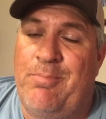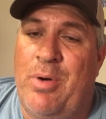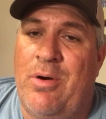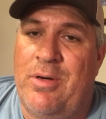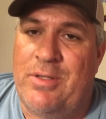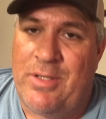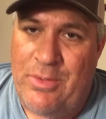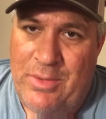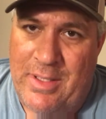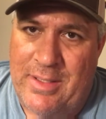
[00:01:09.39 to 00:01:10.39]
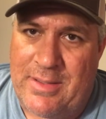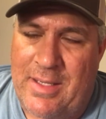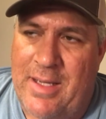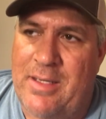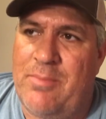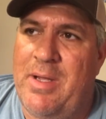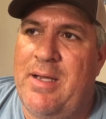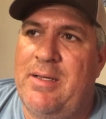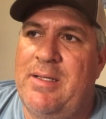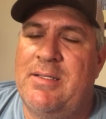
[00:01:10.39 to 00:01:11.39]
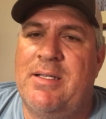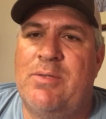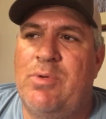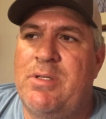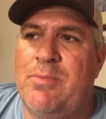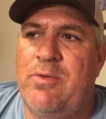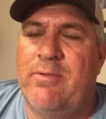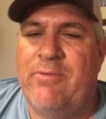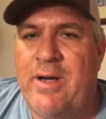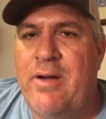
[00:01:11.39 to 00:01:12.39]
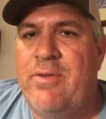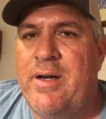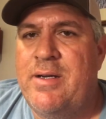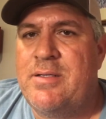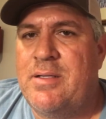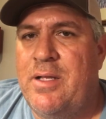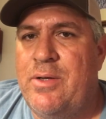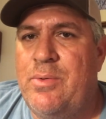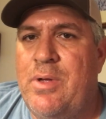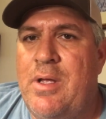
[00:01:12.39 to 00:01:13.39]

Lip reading: part to get excited about is this one is moving very, very slow,